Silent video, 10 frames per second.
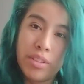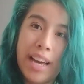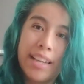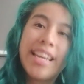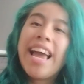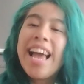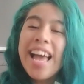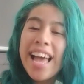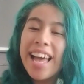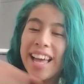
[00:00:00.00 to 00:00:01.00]
do that.
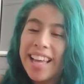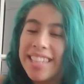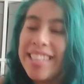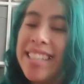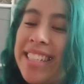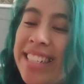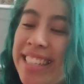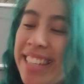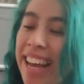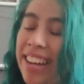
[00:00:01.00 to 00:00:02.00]
Cat,
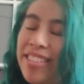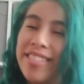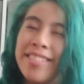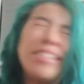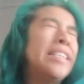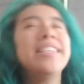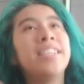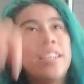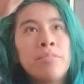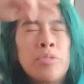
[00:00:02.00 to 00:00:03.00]
skedaddle.
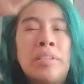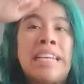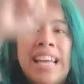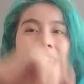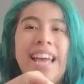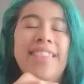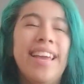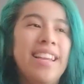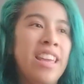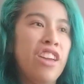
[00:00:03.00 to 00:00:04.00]
And
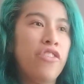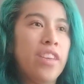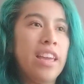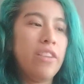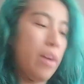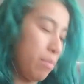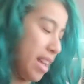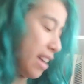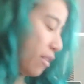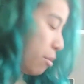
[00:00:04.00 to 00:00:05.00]
then if
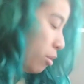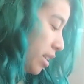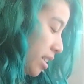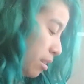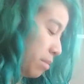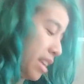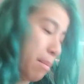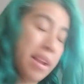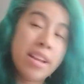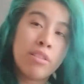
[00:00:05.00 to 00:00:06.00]
I'm holding something and
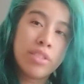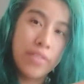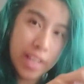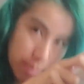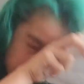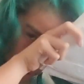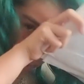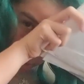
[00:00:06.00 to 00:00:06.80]
my knuckle's available,